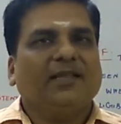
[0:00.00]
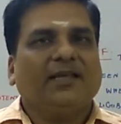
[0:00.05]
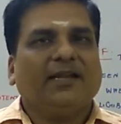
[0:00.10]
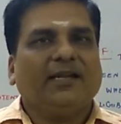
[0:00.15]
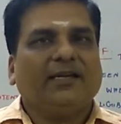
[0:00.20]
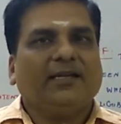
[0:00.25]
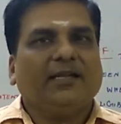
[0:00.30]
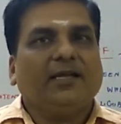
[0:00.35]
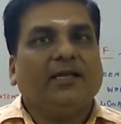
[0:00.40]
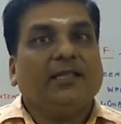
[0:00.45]

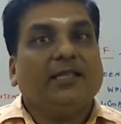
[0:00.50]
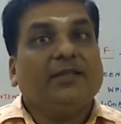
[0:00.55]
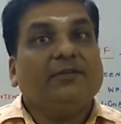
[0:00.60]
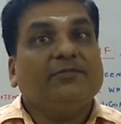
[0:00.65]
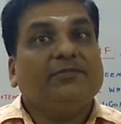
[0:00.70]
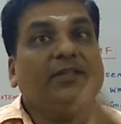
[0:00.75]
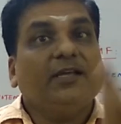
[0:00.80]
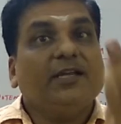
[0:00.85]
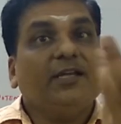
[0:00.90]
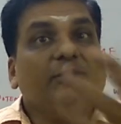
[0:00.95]
Correct?
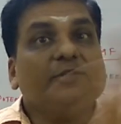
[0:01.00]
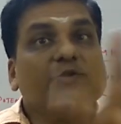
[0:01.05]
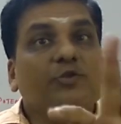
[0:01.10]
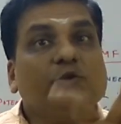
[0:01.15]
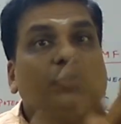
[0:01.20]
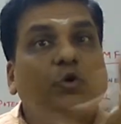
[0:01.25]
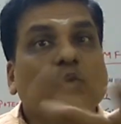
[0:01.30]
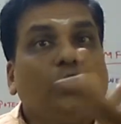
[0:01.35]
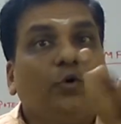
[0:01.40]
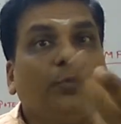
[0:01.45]
If there
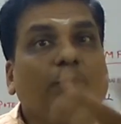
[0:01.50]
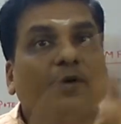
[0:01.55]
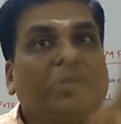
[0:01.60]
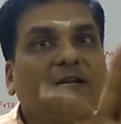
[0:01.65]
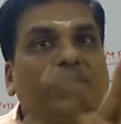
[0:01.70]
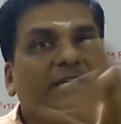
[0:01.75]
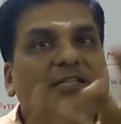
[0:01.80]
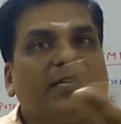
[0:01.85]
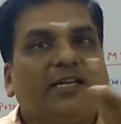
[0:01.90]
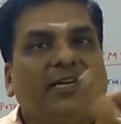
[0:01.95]
is no
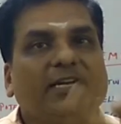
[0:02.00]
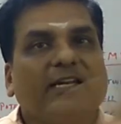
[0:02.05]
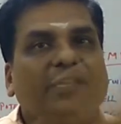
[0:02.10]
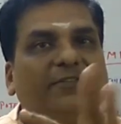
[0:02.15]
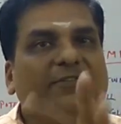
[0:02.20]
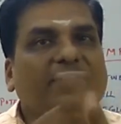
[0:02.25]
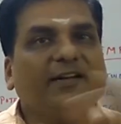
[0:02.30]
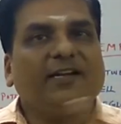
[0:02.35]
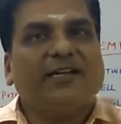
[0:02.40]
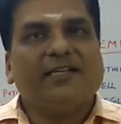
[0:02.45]
potential
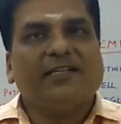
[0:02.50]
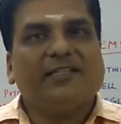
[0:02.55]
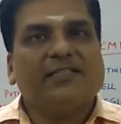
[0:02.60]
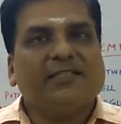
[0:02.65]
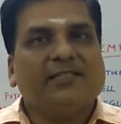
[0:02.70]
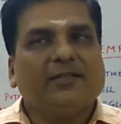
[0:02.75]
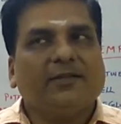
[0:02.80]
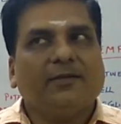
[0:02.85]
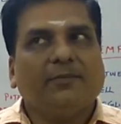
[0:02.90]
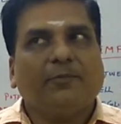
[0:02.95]

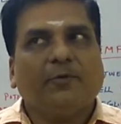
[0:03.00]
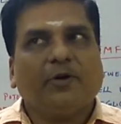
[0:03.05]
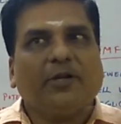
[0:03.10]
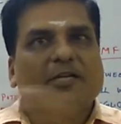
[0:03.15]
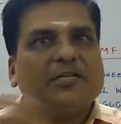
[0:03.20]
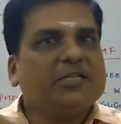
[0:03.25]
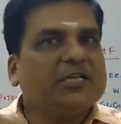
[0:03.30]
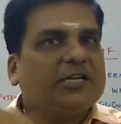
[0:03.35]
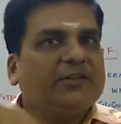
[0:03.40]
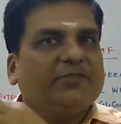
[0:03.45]
difference
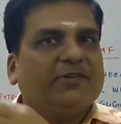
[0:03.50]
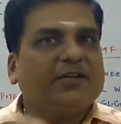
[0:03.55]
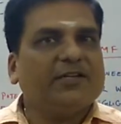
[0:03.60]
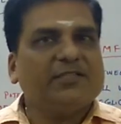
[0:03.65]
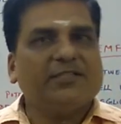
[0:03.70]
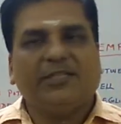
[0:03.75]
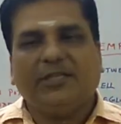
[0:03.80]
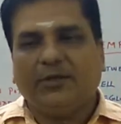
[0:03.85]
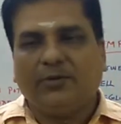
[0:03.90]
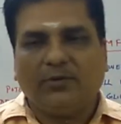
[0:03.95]

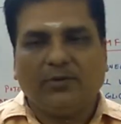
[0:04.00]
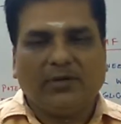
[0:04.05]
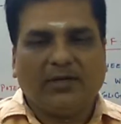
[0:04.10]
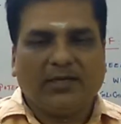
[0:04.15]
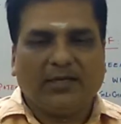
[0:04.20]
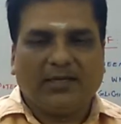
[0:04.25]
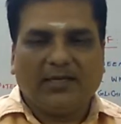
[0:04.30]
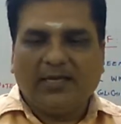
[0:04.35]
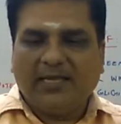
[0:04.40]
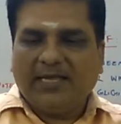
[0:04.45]
0
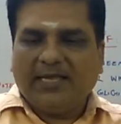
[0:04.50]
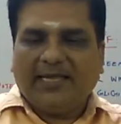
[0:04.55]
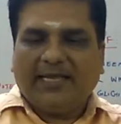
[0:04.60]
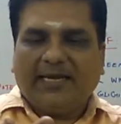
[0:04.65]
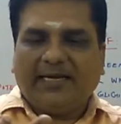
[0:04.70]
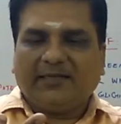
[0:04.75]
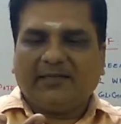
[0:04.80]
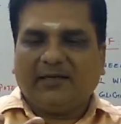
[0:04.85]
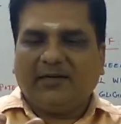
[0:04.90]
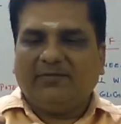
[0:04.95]
now,
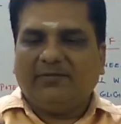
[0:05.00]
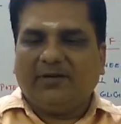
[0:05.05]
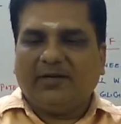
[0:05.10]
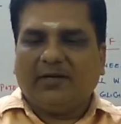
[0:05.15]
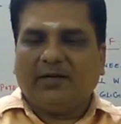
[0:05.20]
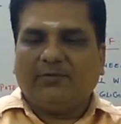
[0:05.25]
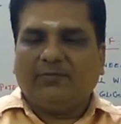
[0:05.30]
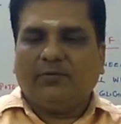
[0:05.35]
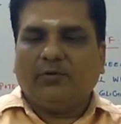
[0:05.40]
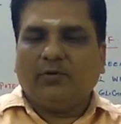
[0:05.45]
electron will
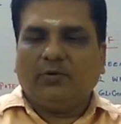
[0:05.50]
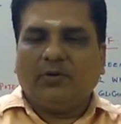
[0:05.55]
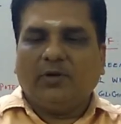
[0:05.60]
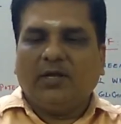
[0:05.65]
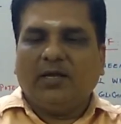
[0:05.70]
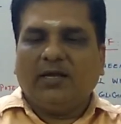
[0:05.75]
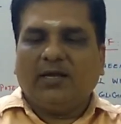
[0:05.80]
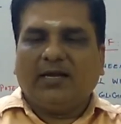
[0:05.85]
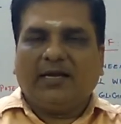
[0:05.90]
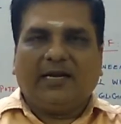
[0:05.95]
not
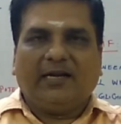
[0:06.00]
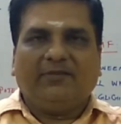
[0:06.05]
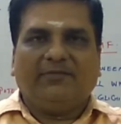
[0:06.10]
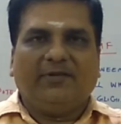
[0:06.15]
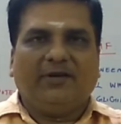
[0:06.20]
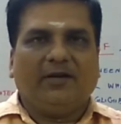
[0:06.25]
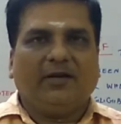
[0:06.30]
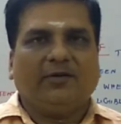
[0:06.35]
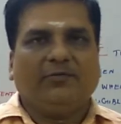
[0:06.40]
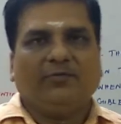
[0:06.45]
flow,
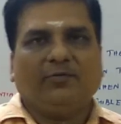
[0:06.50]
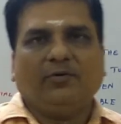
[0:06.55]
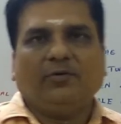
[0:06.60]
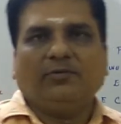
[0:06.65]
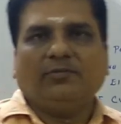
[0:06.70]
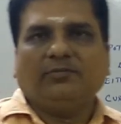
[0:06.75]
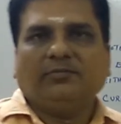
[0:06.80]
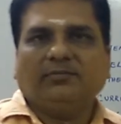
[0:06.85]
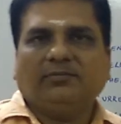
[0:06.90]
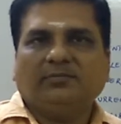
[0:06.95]
current will not flow.
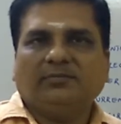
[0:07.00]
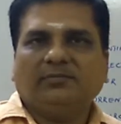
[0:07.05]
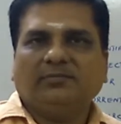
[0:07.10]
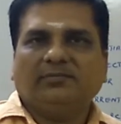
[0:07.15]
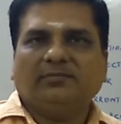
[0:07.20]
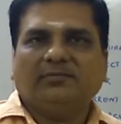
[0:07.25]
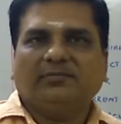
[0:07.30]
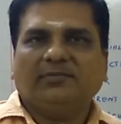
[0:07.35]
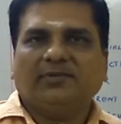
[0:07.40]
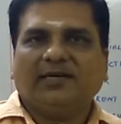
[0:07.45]

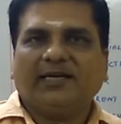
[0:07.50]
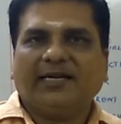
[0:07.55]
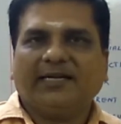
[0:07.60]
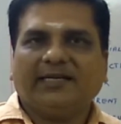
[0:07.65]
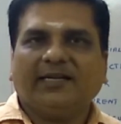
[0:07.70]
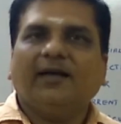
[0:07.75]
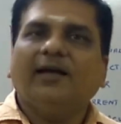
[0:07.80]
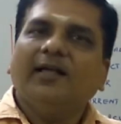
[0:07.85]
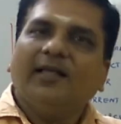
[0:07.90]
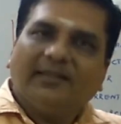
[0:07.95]

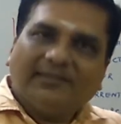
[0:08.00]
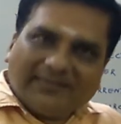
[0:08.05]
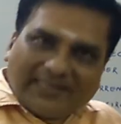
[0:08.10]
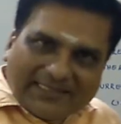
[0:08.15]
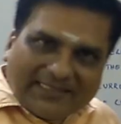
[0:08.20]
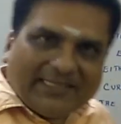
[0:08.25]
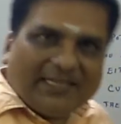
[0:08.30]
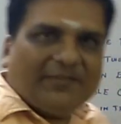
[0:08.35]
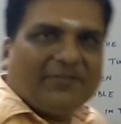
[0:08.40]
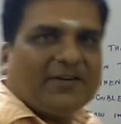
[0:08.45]
Correct?
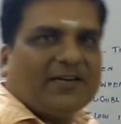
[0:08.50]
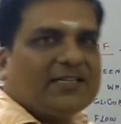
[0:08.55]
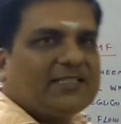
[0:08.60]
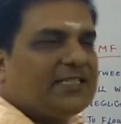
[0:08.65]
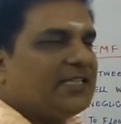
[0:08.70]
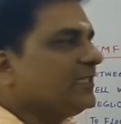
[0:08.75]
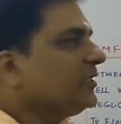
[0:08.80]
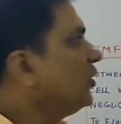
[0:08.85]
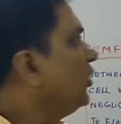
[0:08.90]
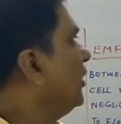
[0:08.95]
That difference
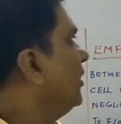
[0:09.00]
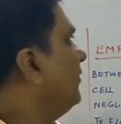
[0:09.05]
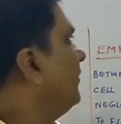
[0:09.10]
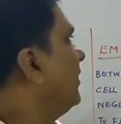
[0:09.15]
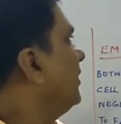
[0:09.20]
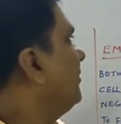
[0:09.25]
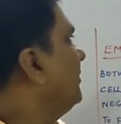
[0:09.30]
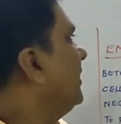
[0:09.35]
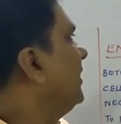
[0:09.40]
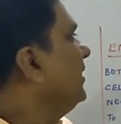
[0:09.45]
is called
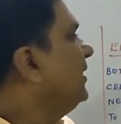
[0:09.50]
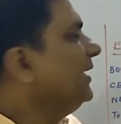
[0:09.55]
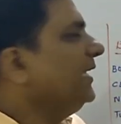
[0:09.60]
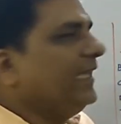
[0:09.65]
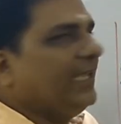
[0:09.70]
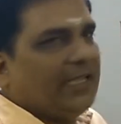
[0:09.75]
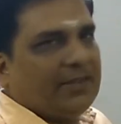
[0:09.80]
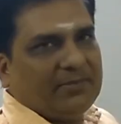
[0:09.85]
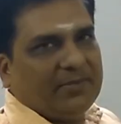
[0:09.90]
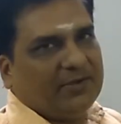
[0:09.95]
what?
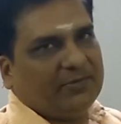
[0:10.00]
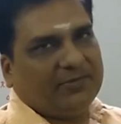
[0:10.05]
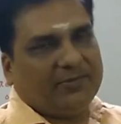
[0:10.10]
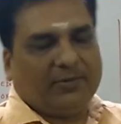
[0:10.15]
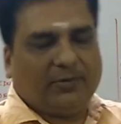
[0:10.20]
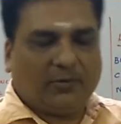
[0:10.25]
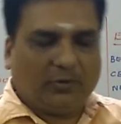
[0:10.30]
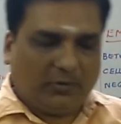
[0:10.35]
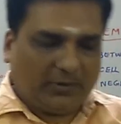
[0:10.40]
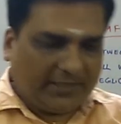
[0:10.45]
EMF.
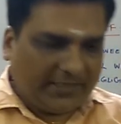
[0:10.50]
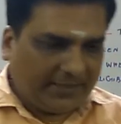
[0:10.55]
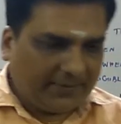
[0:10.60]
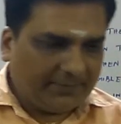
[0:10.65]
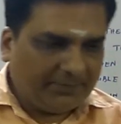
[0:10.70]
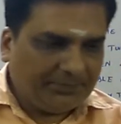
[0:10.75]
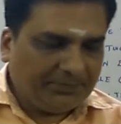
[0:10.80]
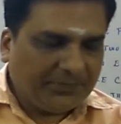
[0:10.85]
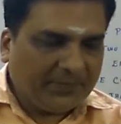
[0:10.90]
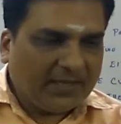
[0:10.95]

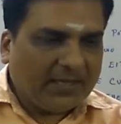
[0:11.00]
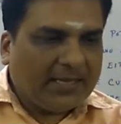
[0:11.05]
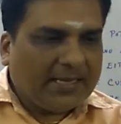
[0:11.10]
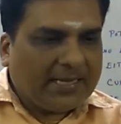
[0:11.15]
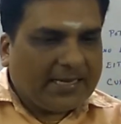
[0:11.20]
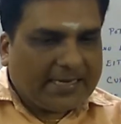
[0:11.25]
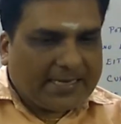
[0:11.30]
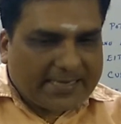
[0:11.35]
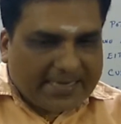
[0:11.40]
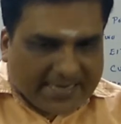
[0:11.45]
Okay.
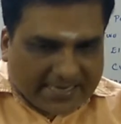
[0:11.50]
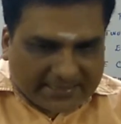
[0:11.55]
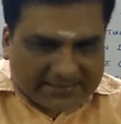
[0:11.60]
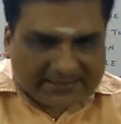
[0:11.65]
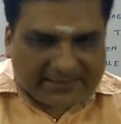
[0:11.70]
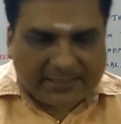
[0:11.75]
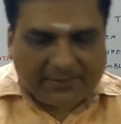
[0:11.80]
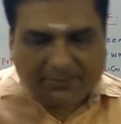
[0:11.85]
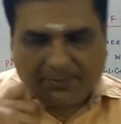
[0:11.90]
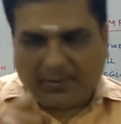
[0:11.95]

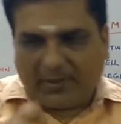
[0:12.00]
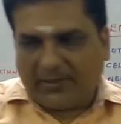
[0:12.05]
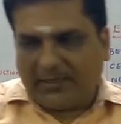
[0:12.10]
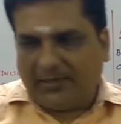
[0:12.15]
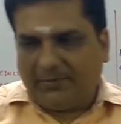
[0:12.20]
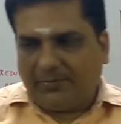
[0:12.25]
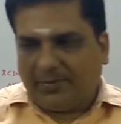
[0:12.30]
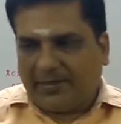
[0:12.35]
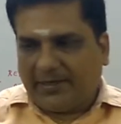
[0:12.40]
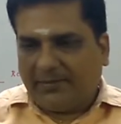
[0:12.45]
Next
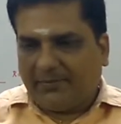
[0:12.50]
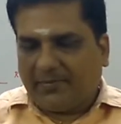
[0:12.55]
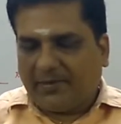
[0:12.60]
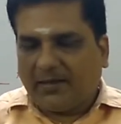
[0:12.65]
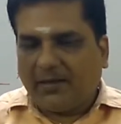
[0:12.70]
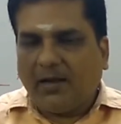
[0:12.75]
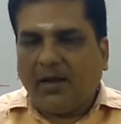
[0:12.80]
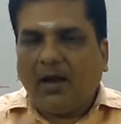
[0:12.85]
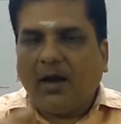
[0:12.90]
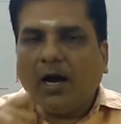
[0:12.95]
important point,
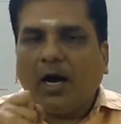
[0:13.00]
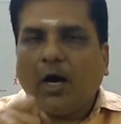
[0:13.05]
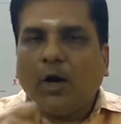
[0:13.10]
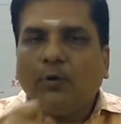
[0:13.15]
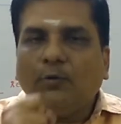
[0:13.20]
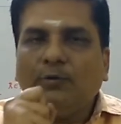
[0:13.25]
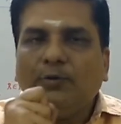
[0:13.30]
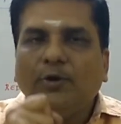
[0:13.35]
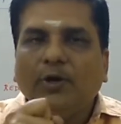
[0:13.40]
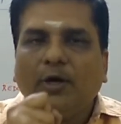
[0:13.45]

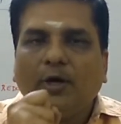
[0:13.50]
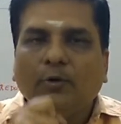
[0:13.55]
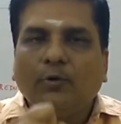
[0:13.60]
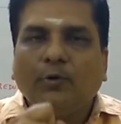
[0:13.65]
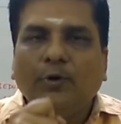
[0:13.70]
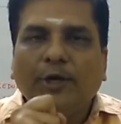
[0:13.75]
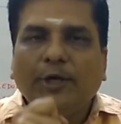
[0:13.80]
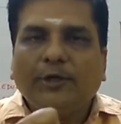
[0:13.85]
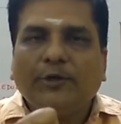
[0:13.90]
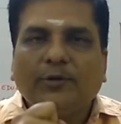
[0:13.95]
how you are
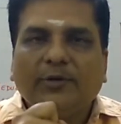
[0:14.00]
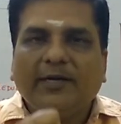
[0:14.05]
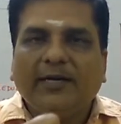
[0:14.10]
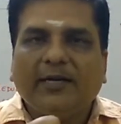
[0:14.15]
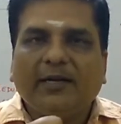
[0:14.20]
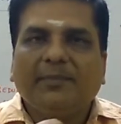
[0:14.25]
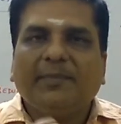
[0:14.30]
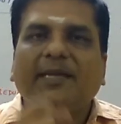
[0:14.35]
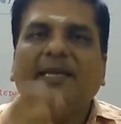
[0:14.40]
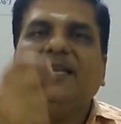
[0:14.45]
going to
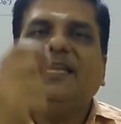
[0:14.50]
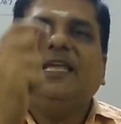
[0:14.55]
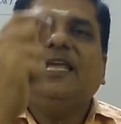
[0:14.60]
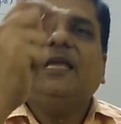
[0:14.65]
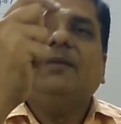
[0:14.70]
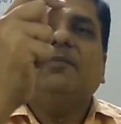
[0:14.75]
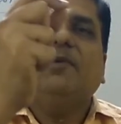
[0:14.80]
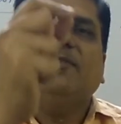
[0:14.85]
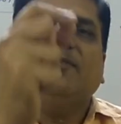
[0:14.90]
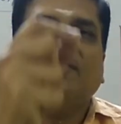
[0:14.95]
determine
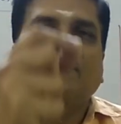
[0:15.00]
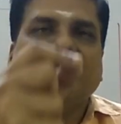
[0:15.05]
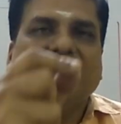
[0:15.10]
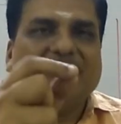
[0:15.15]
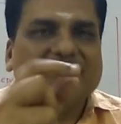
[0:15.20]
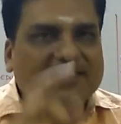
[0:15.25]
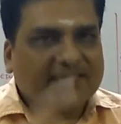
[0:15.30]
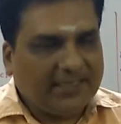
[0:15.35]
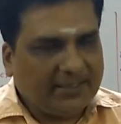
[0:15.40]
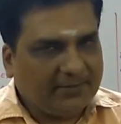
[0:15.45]
EMF of
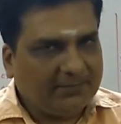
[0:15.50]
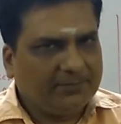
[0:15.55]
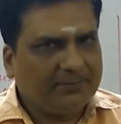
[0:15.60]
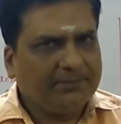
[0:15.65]
the cell?